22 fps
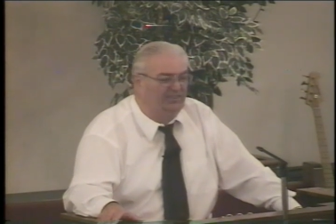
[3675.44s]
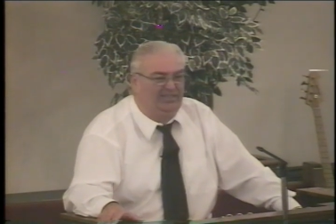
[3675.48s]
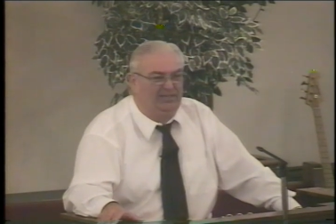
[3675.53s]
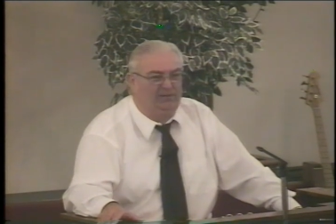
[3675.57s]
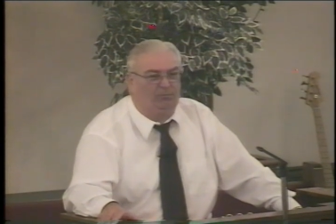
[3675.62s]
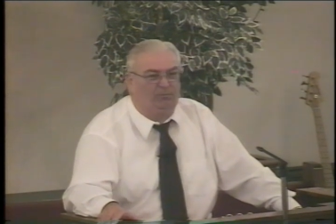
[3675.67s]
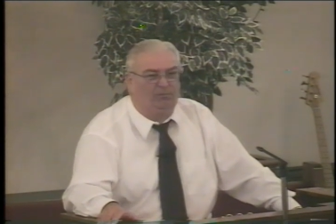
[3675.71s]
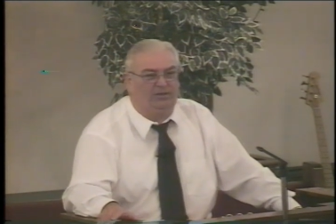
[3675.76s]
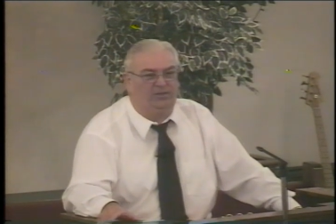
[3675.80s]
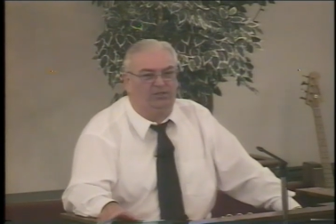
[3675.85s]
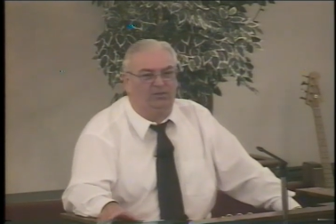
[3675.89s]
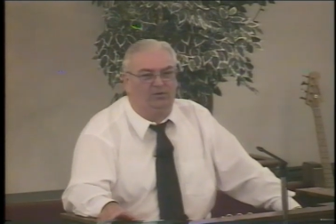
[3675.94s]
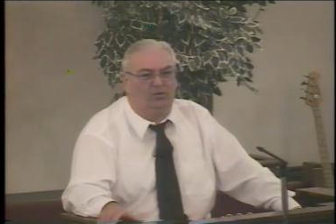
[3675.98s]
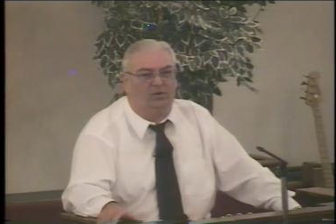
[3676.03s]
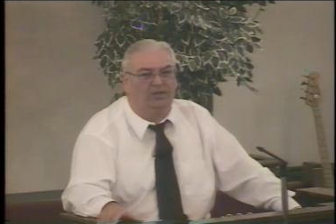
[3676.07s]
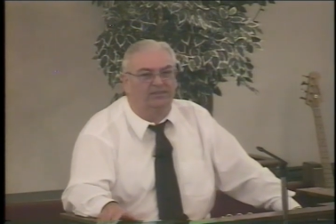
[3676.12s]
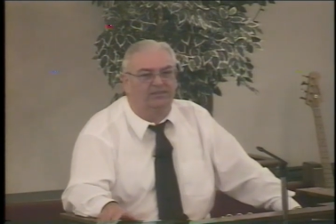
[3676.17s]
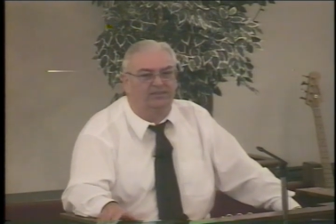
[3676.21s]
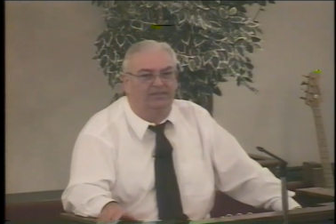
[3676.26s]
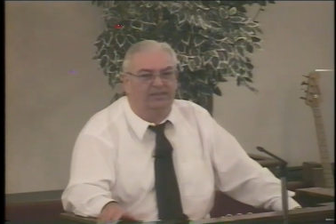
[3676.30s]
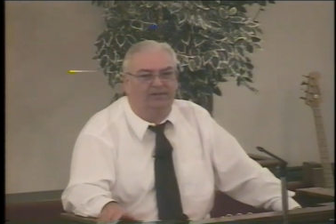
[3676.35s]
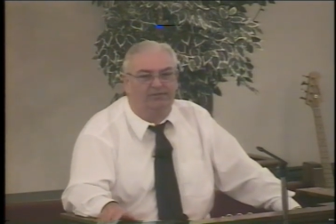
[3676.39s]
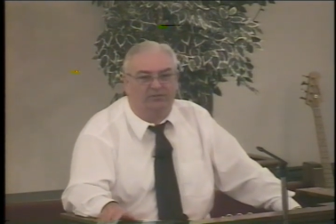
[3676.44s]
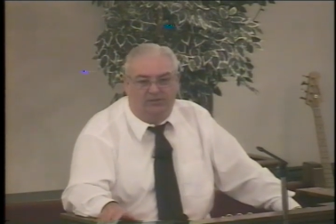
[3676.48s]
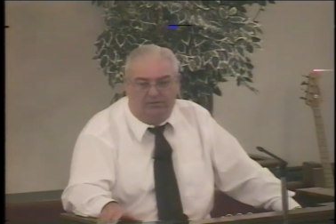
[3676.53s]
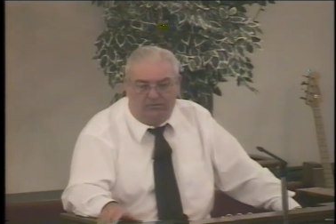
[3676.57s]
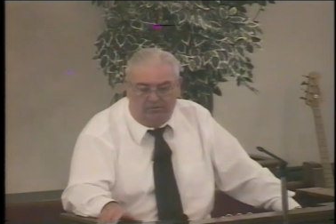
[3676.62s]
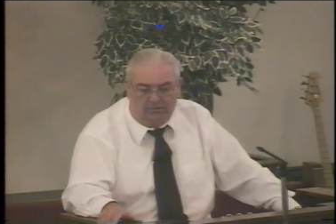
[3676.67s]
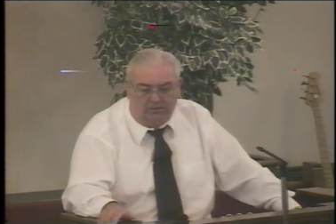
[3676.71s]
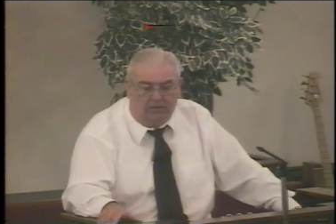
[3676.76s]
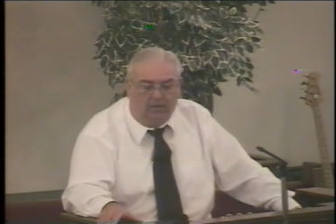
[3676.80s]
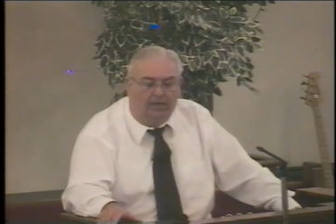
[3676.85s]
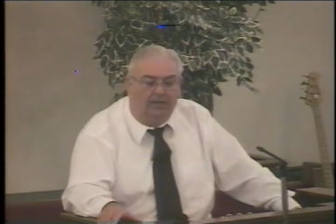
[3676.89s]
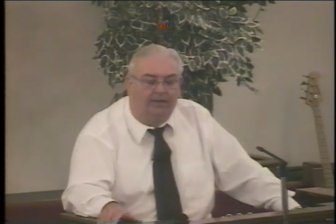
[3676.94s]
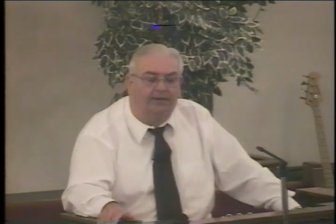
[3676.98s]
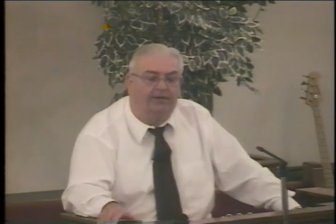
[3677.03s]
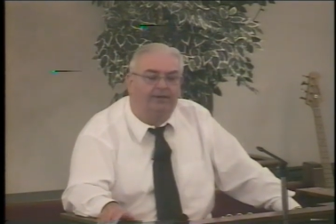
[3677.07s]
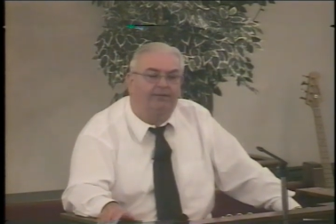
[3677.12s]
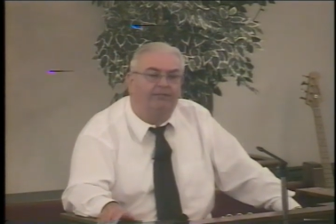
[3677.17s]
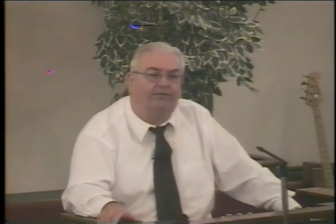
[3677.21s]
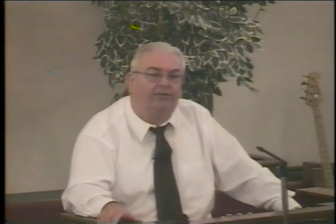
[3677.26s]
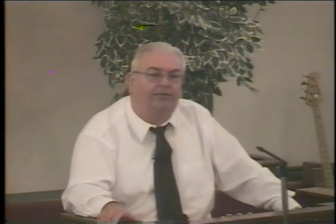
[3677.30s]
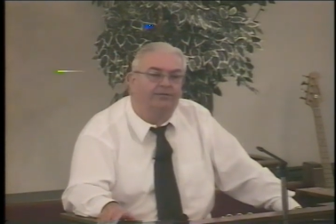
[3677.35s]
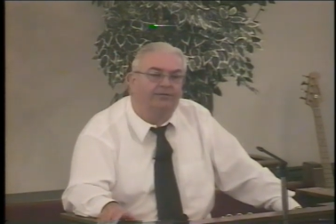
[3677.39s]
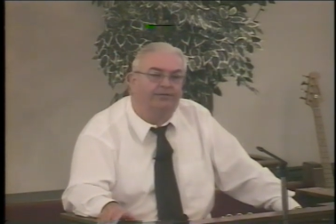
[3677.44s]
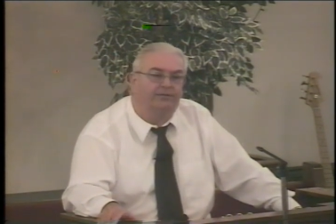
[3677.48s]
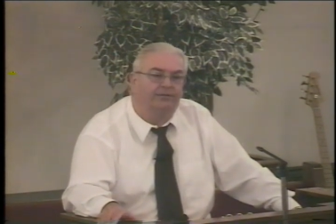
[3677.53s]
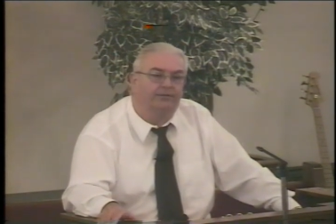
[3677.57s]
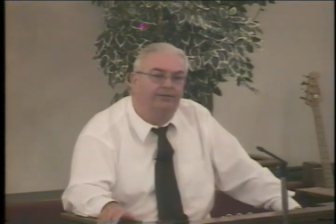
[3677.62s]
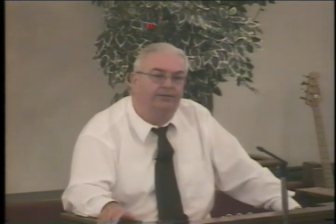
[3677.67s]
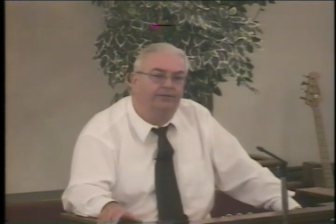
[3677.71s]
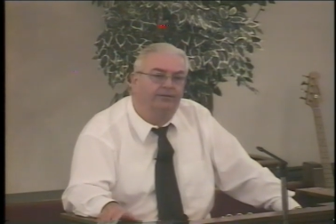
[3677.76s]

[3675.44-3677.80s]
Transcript: say, Preacher, what's the difference? There's a lot of difference.